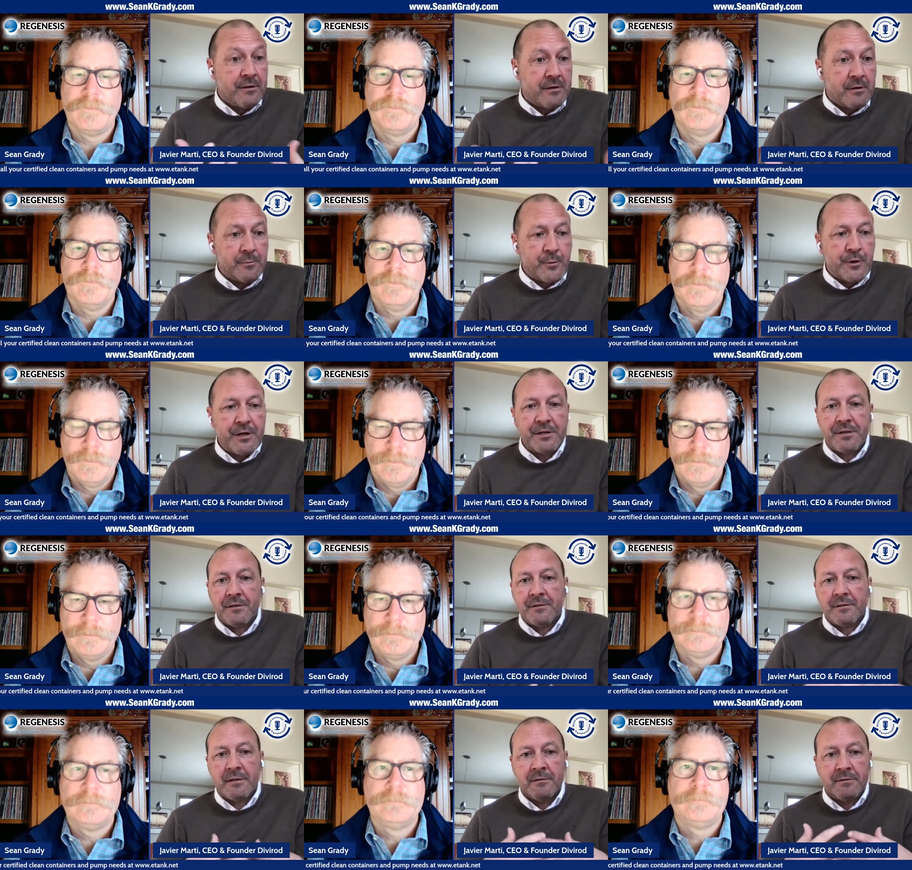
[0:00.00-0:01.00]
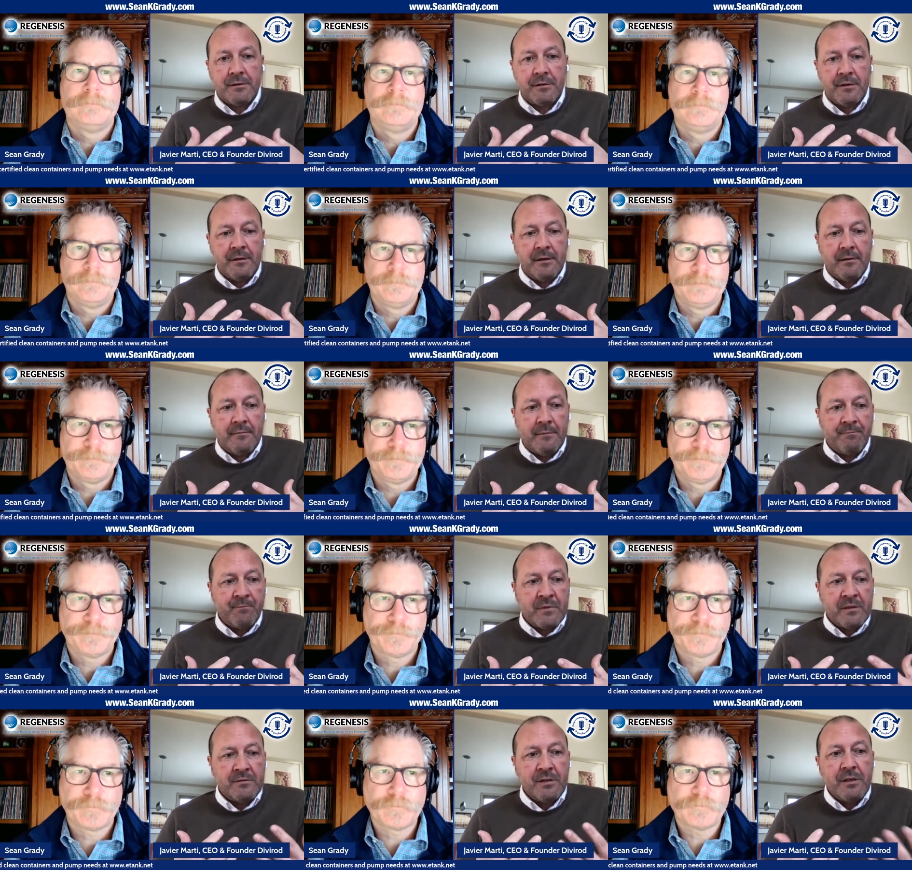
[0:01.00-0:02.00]
Speaker 1: to the corporations and to the
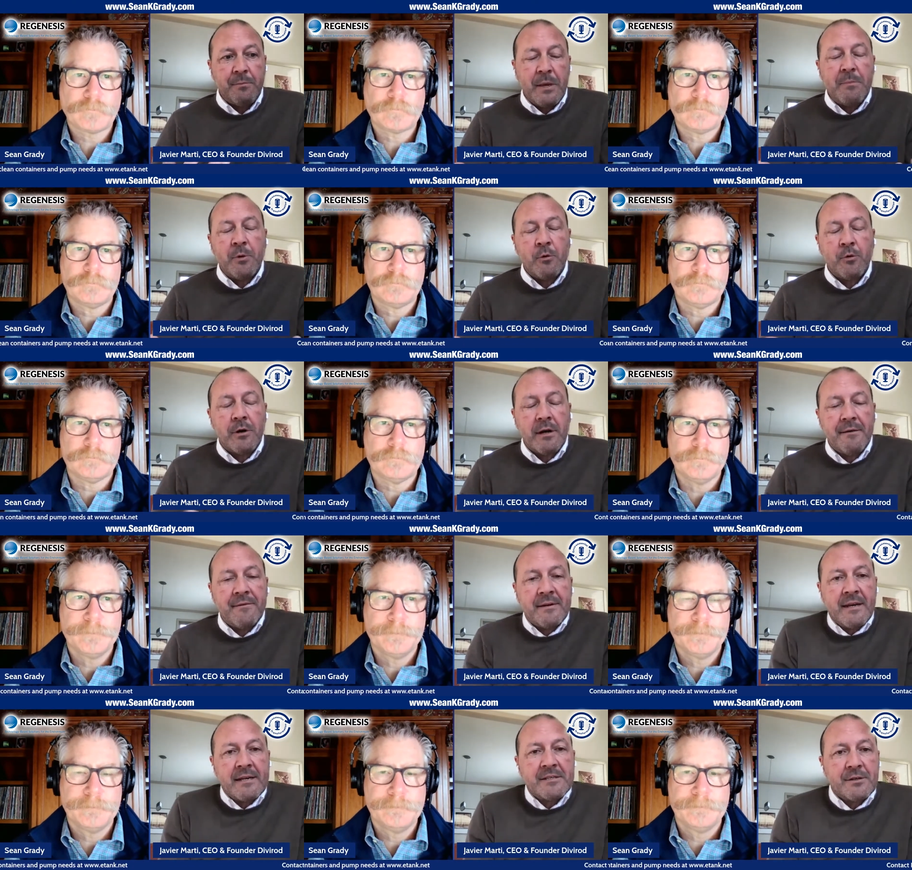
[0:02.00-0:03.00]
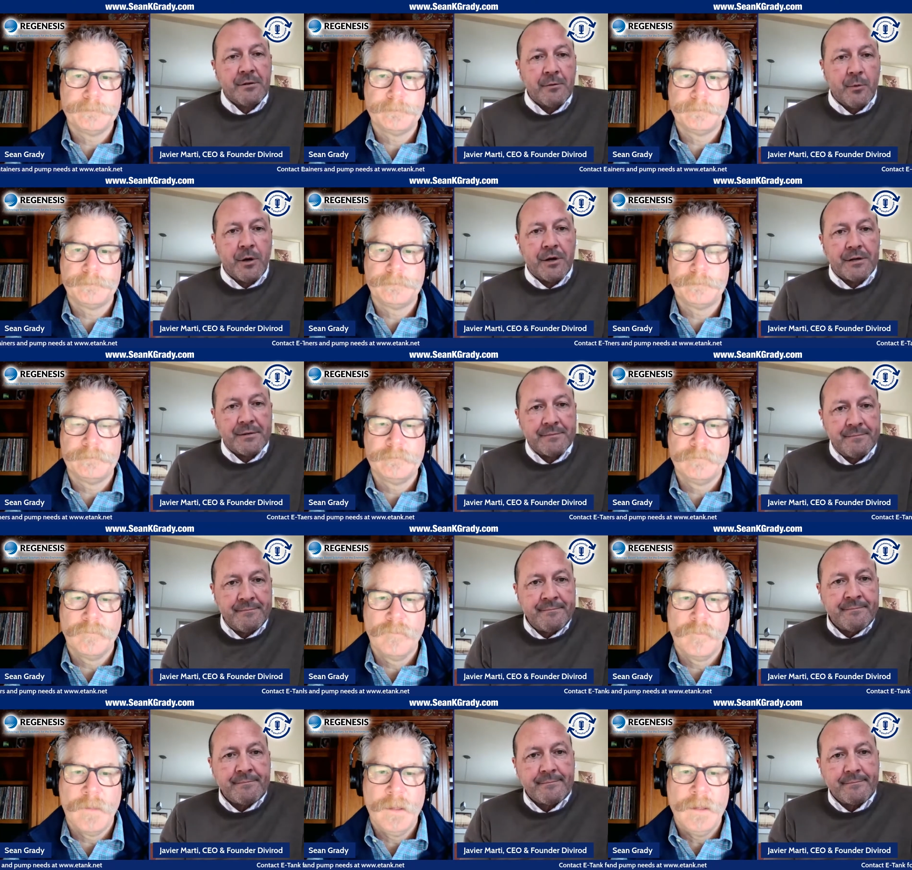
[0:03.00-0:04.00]
to the people who are living next to the water.
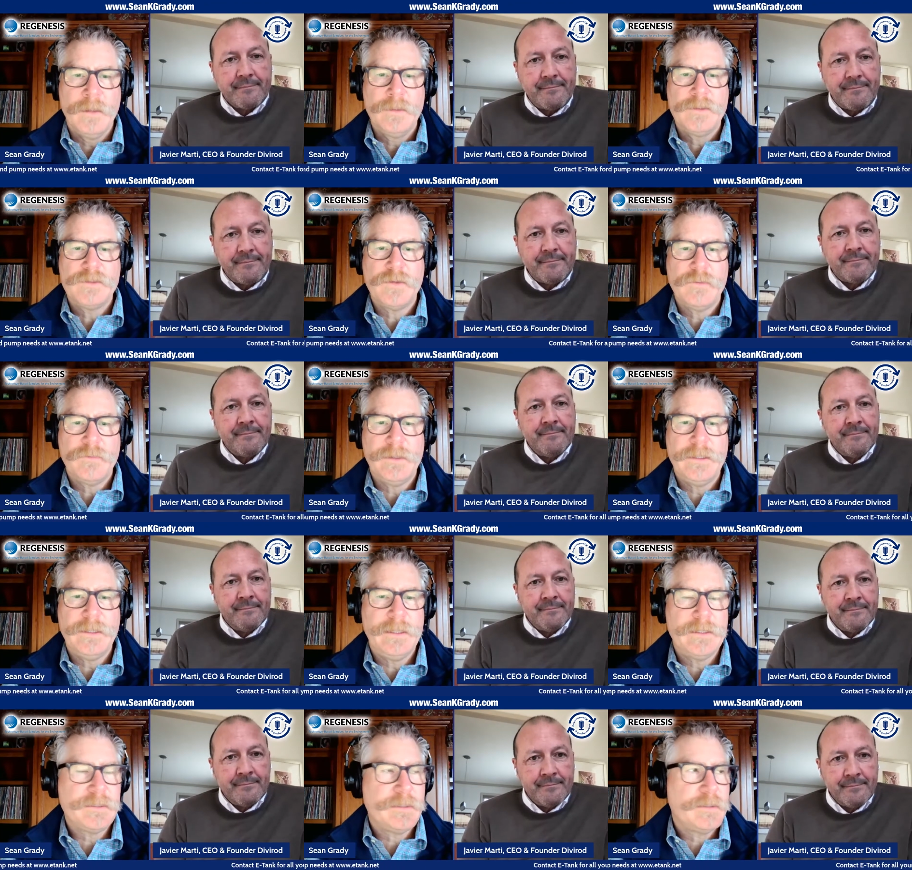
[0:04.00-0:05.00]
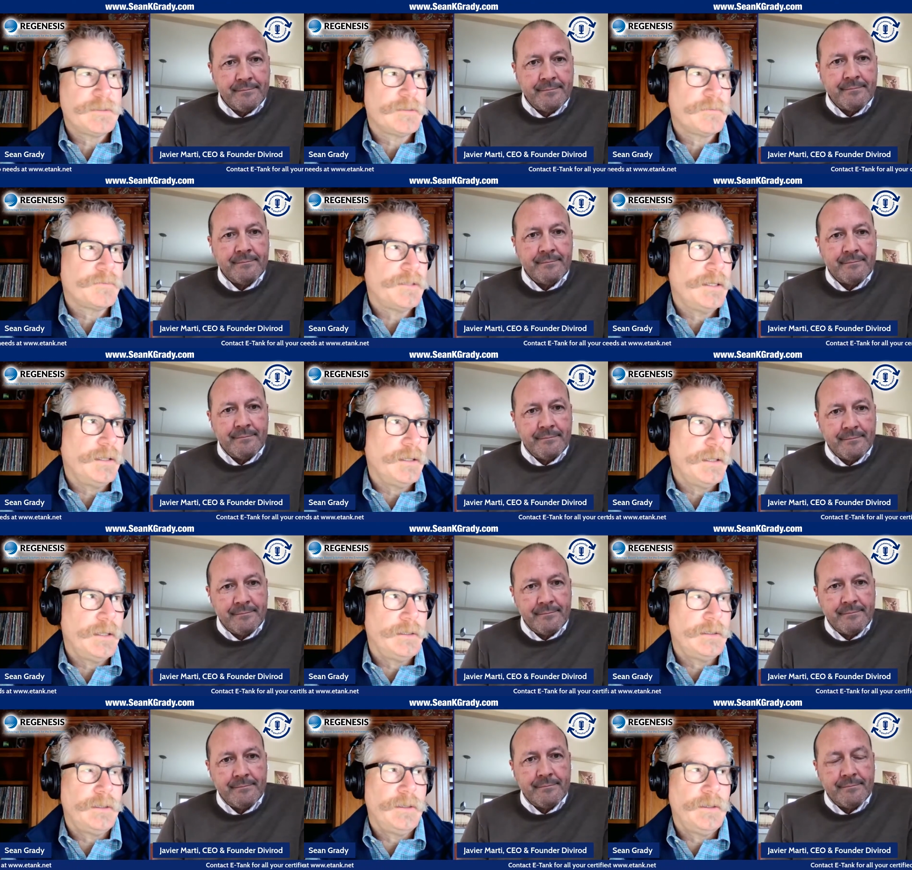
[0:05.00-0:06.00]
Speaker 2: So in the instance of, say,
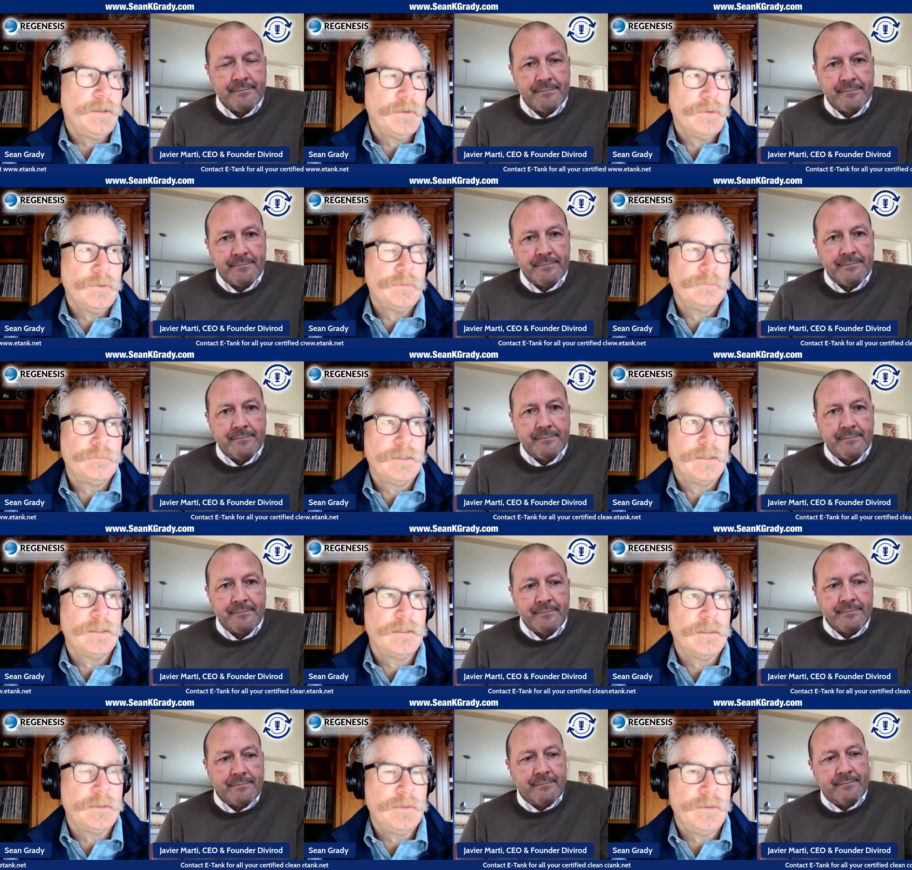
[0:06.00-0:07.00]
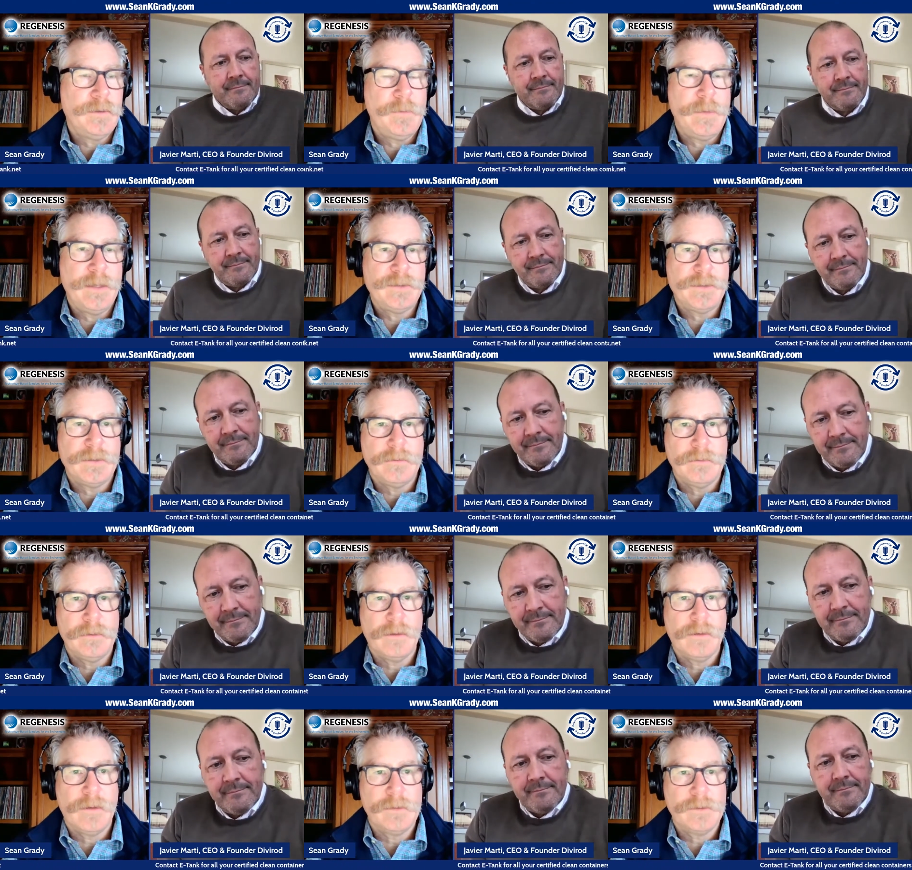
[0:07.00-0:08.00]
like, you know, uh, you mentioned
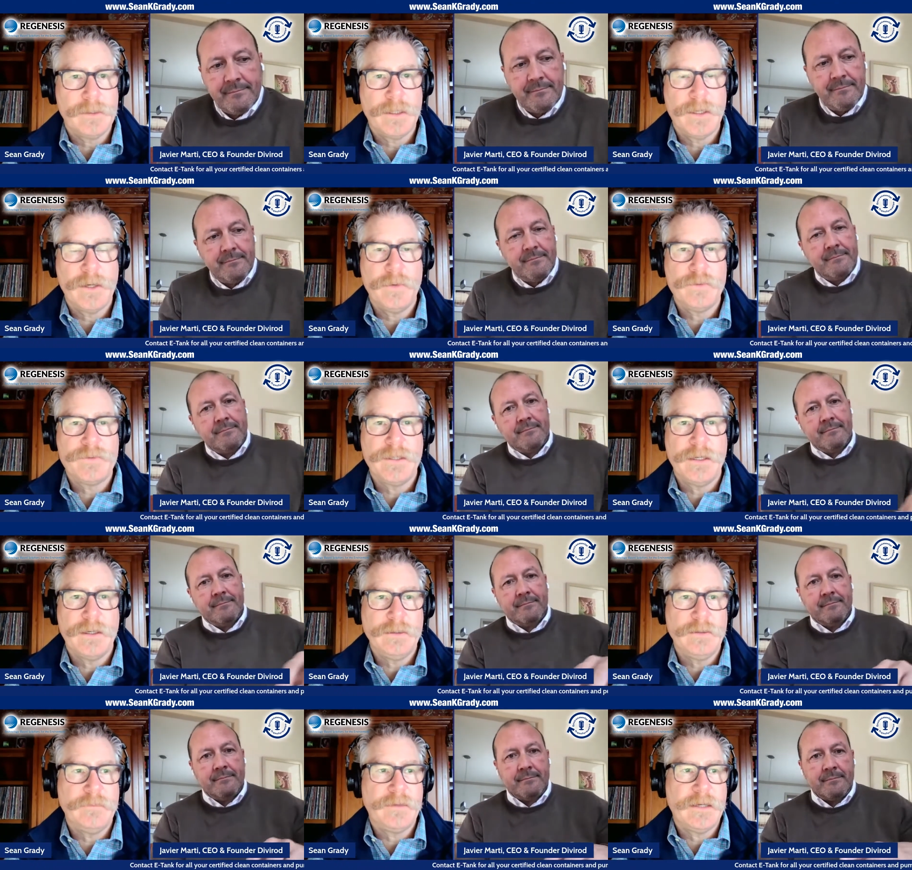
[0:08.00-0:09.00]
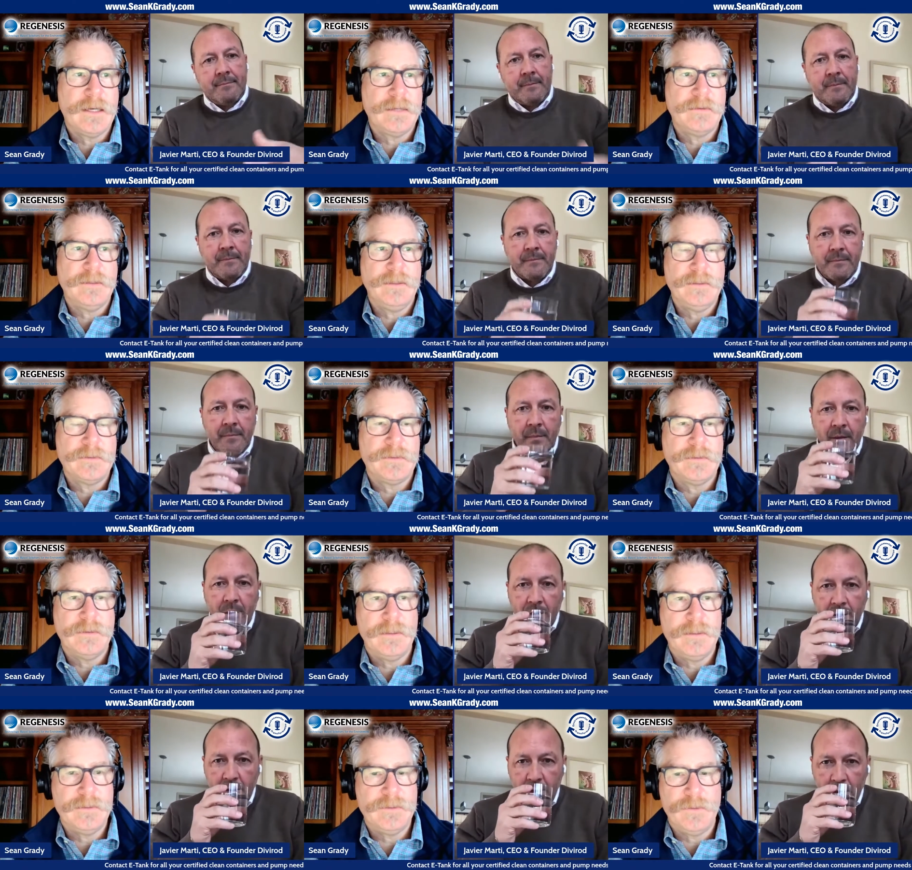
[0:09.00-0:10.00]
along the coast there, you've got these
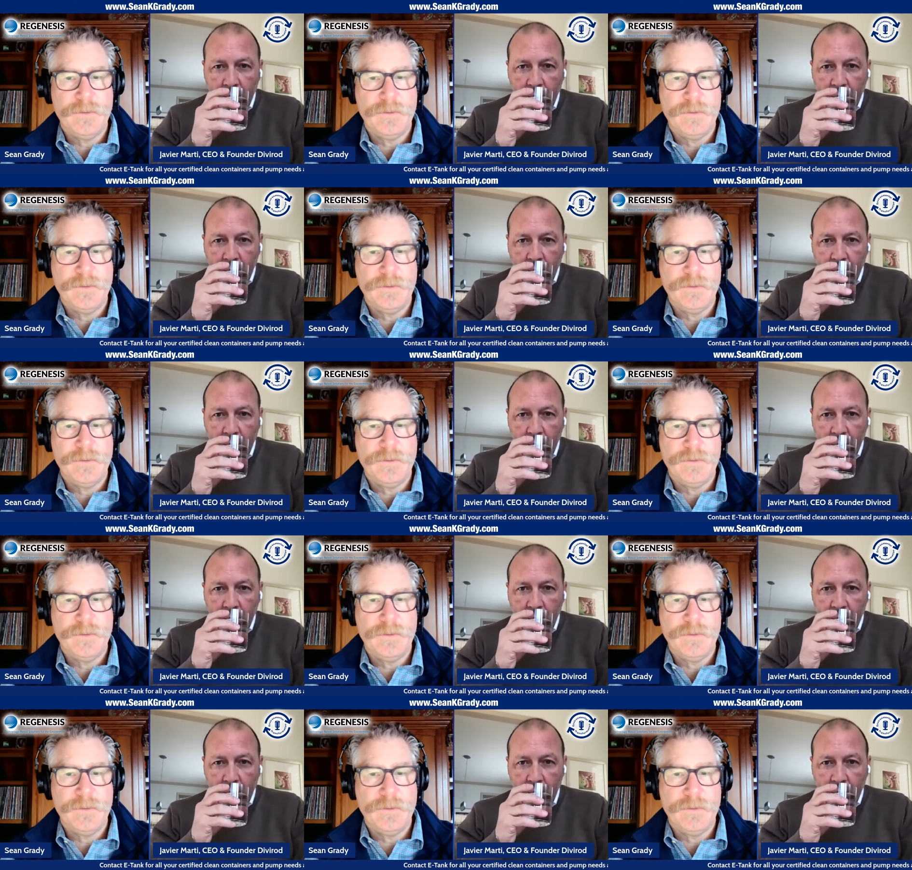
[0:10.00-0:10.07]
these